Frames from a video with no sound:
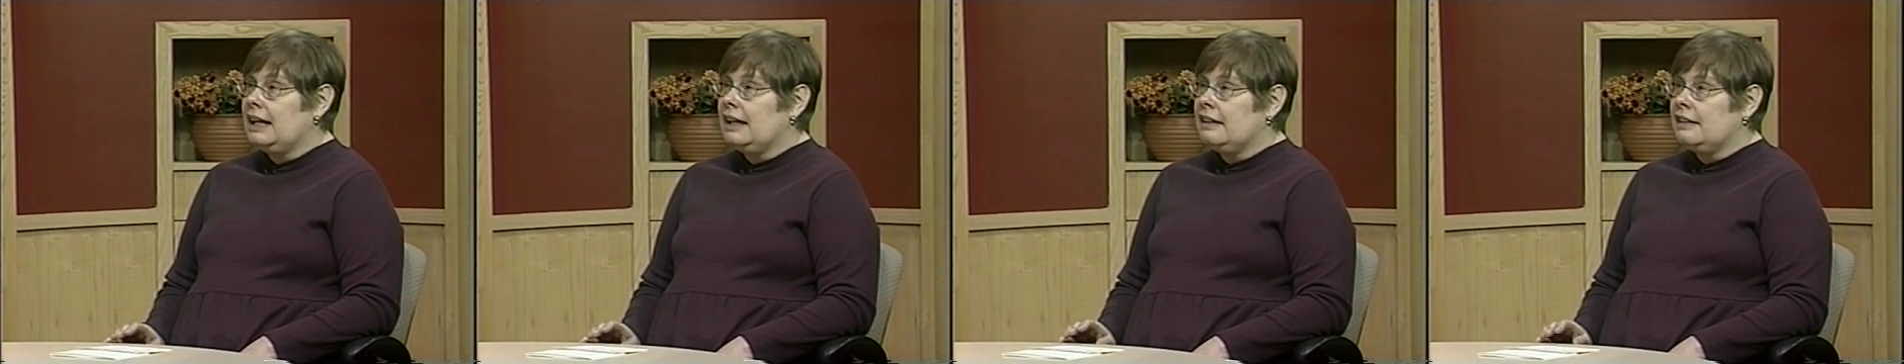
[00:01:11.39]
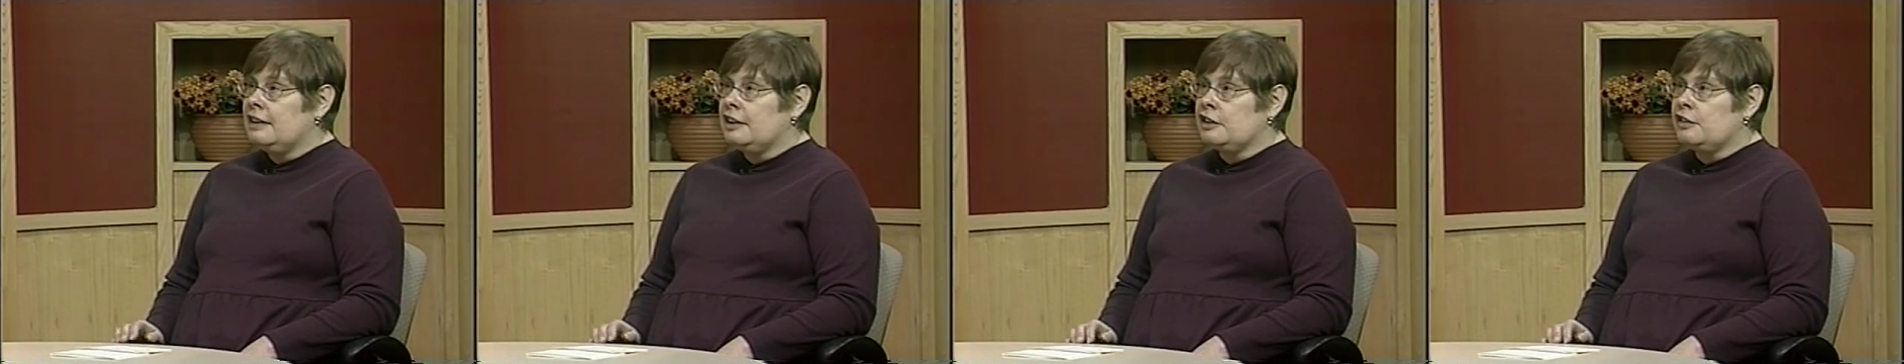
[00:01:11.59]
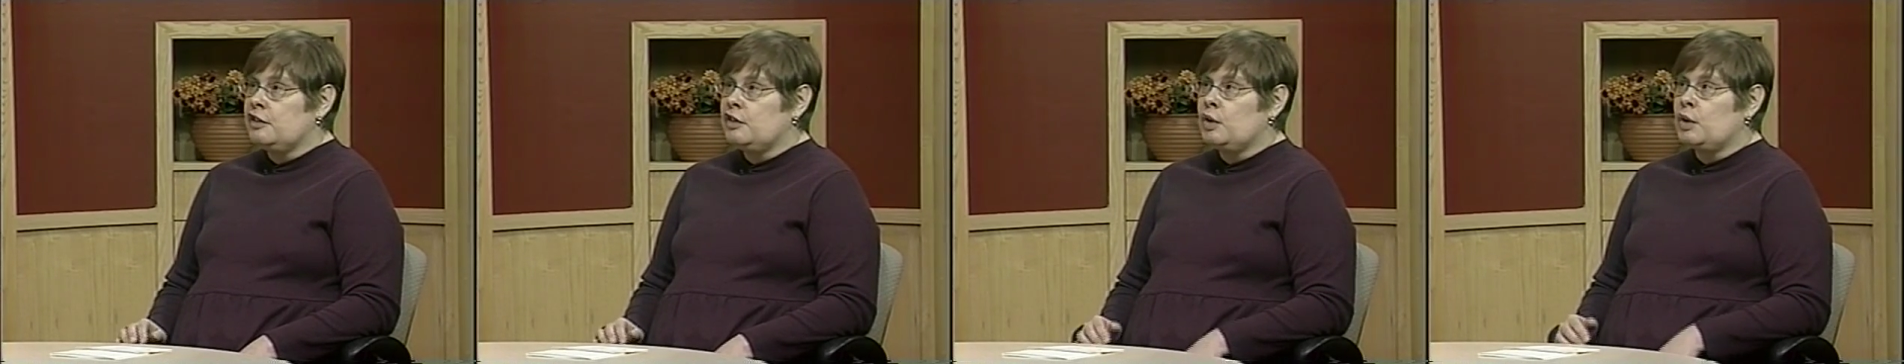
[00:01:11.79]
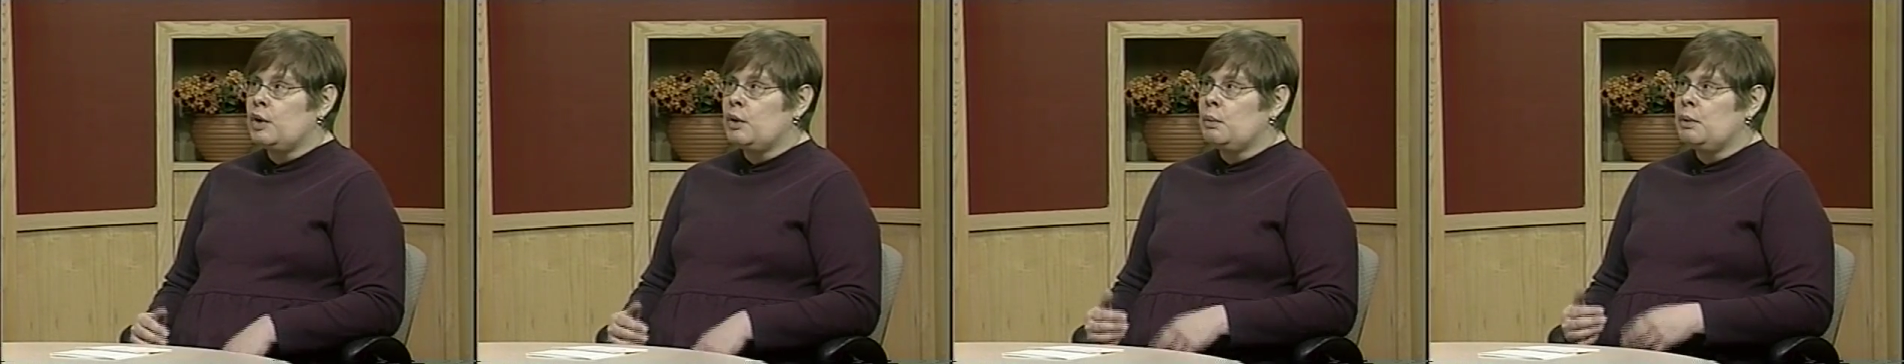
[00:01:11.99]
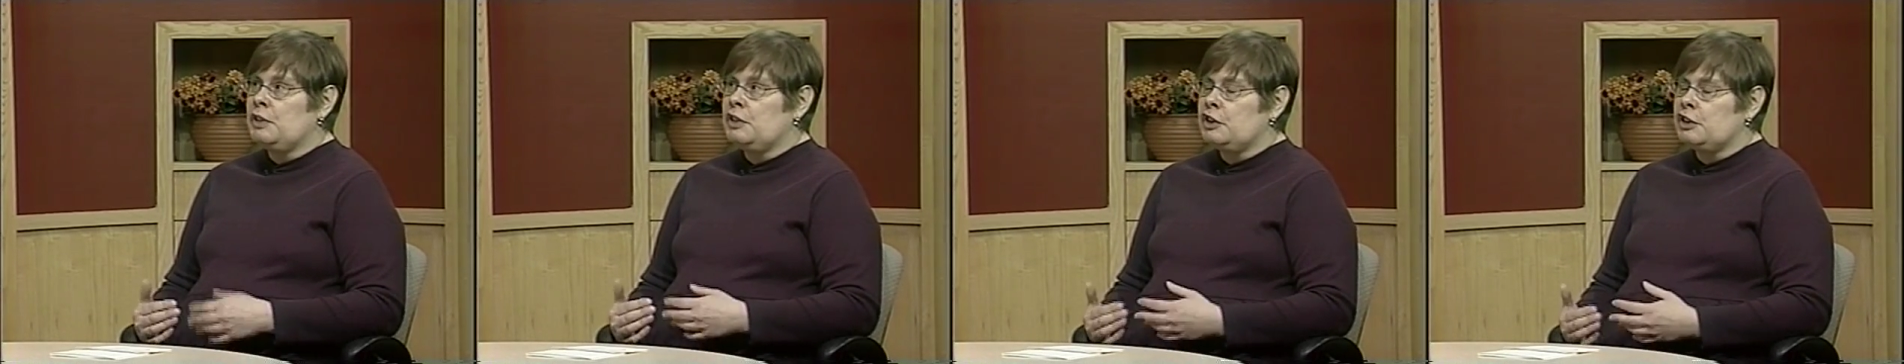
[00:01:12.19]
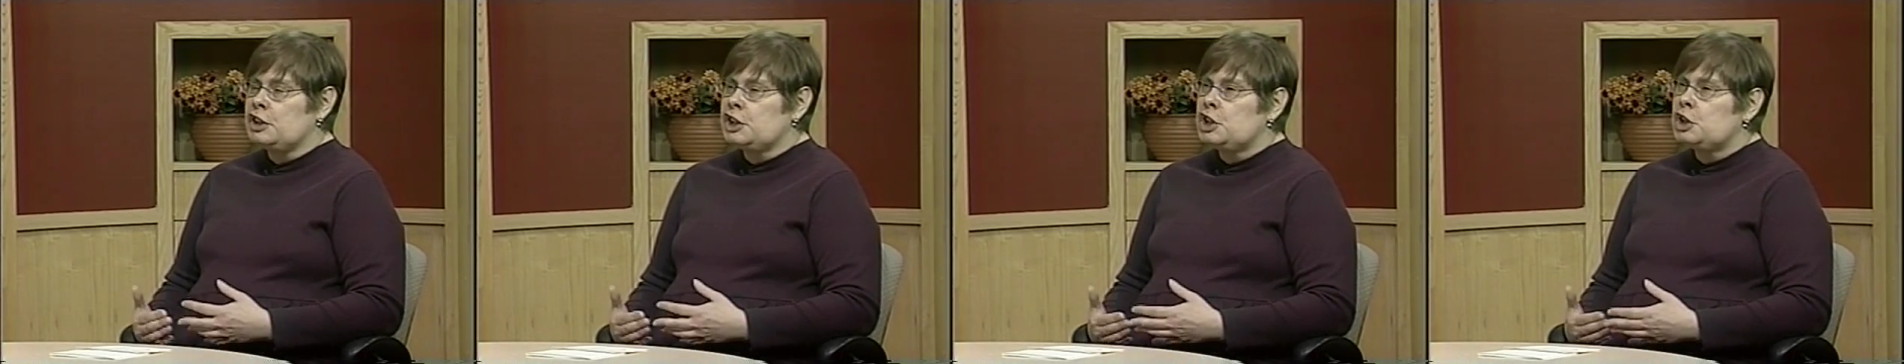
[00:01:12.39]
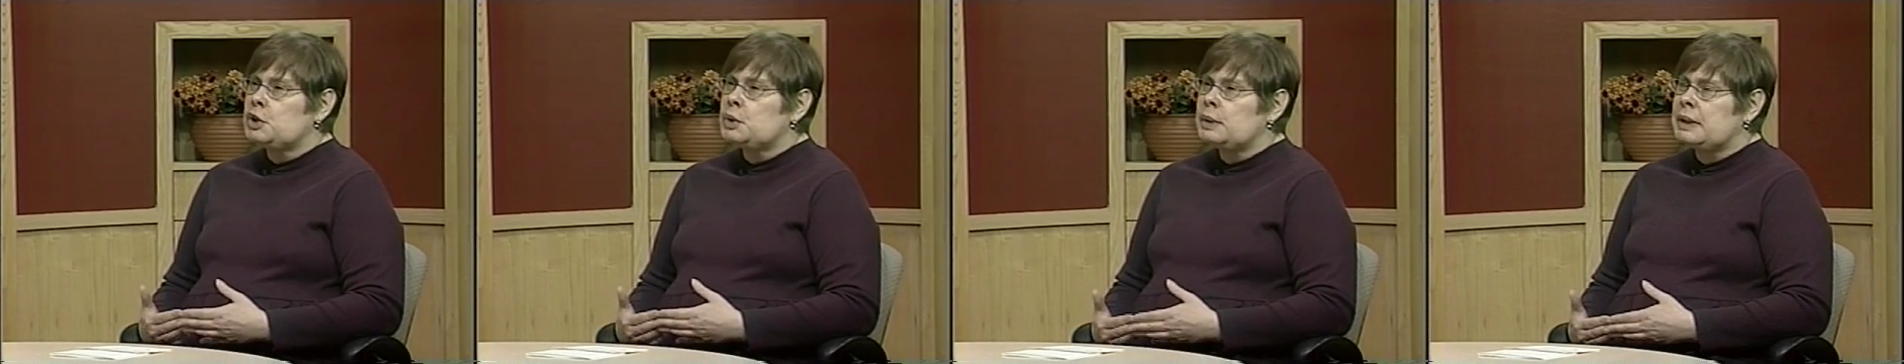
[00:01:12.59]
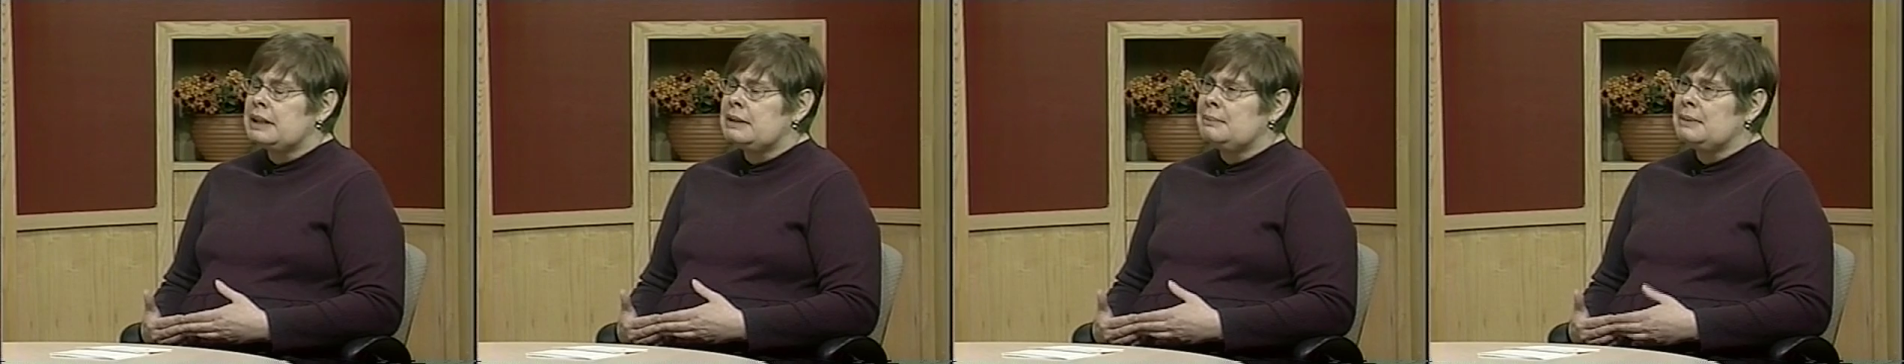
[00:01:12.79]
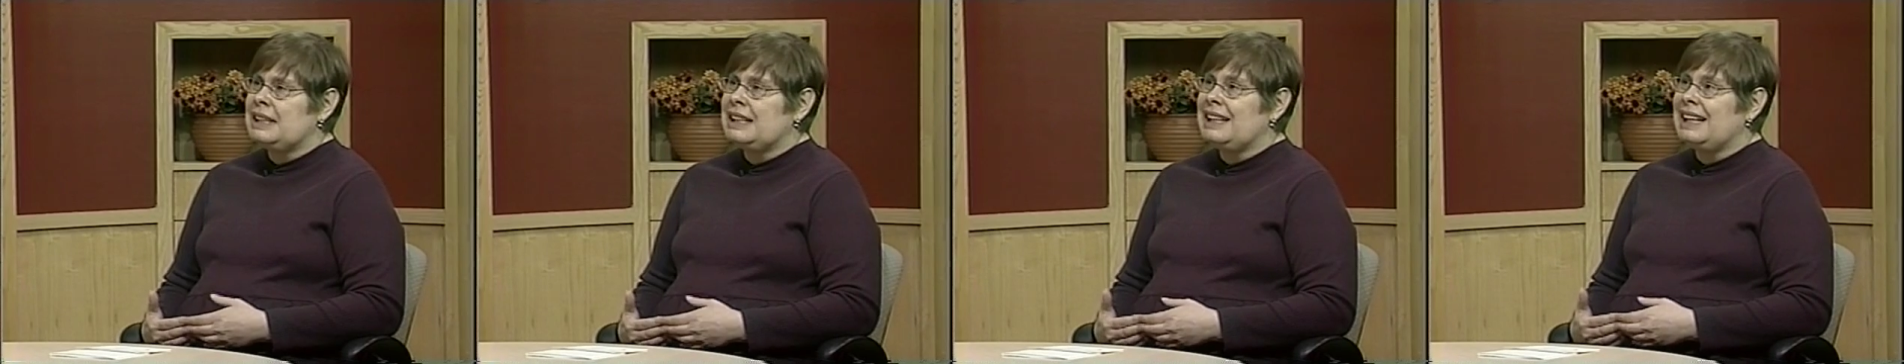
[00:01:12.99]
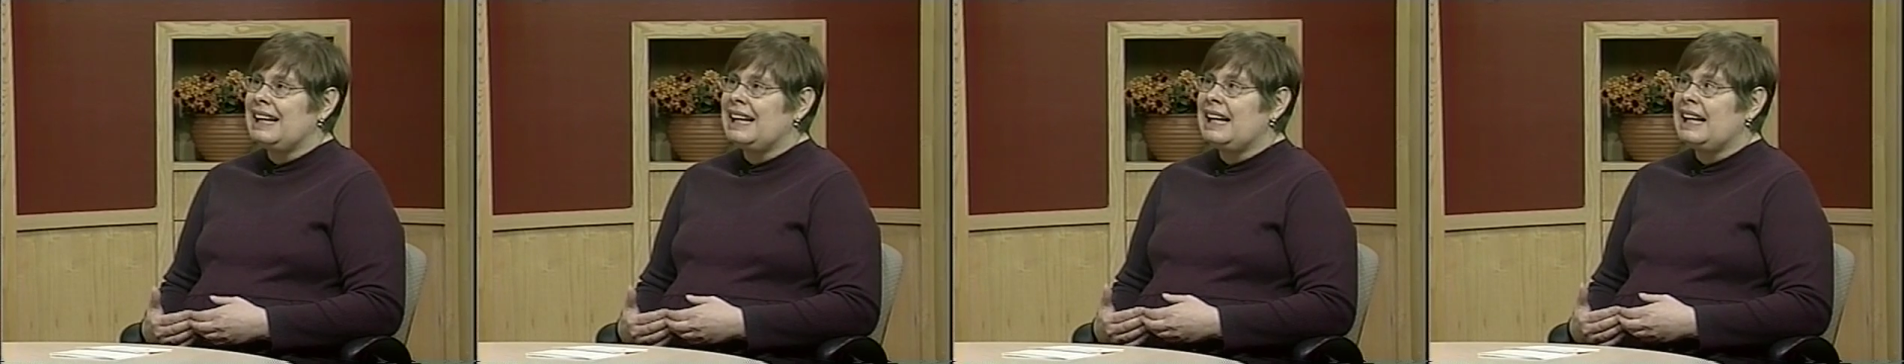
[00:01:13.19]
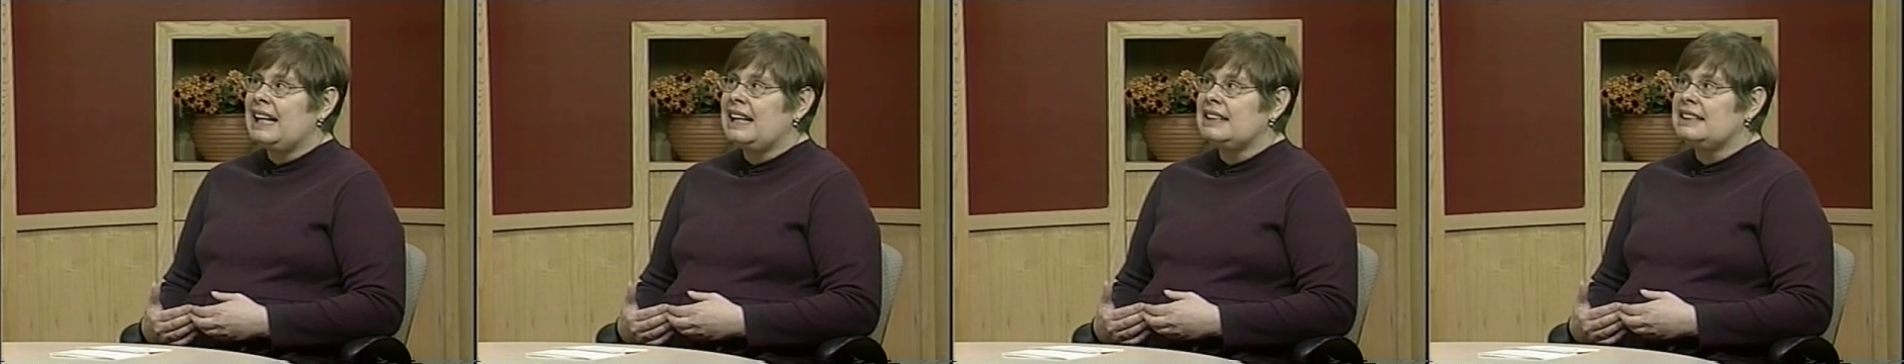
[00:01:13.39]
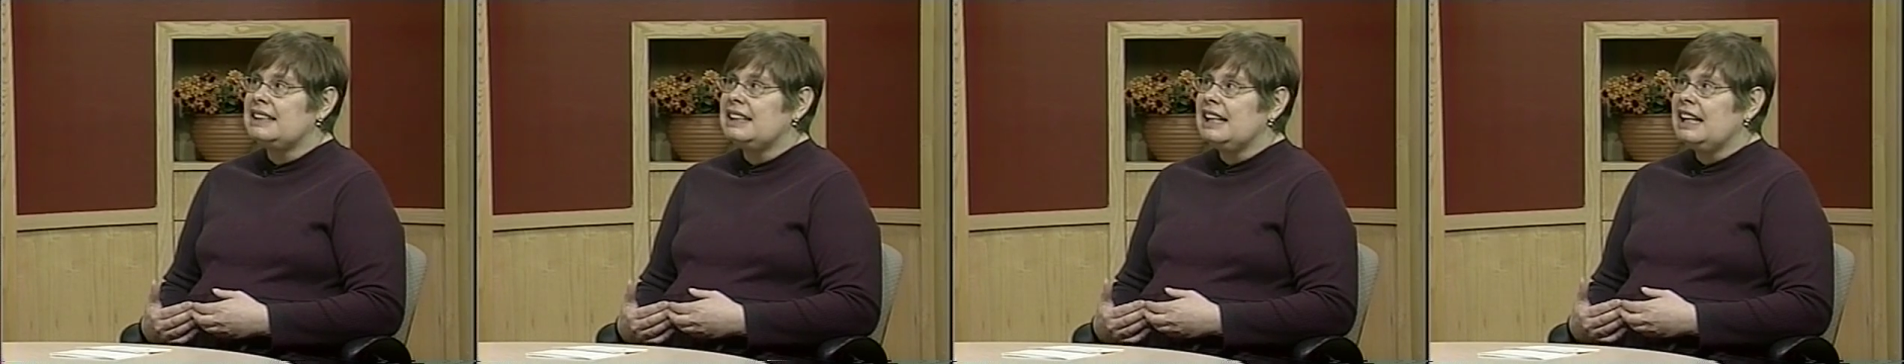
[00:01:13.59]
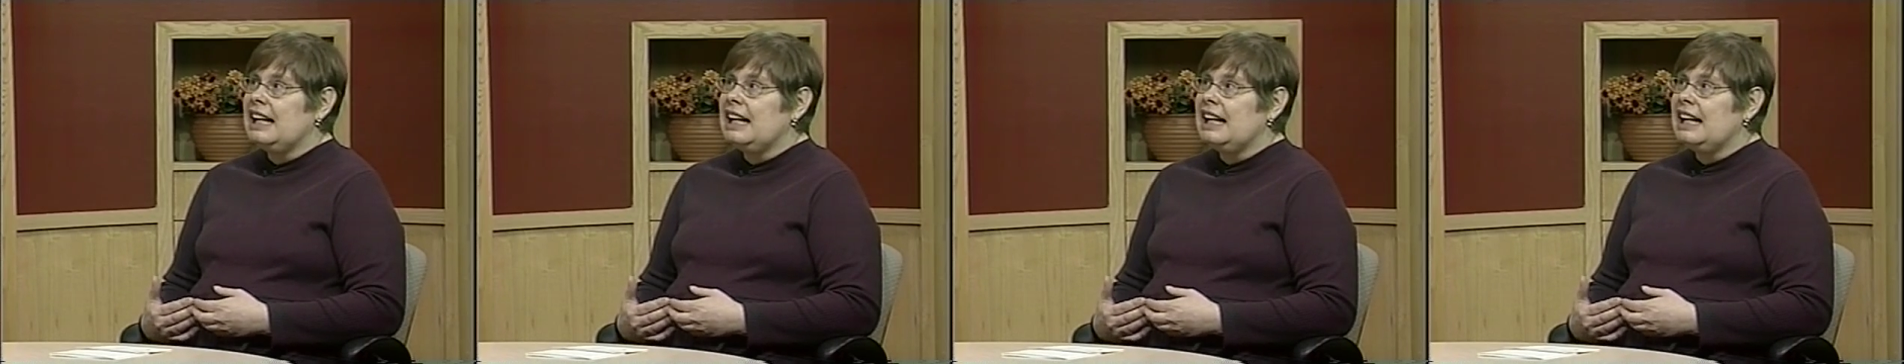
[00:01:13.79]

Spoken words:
Therefore, when they're in treatment and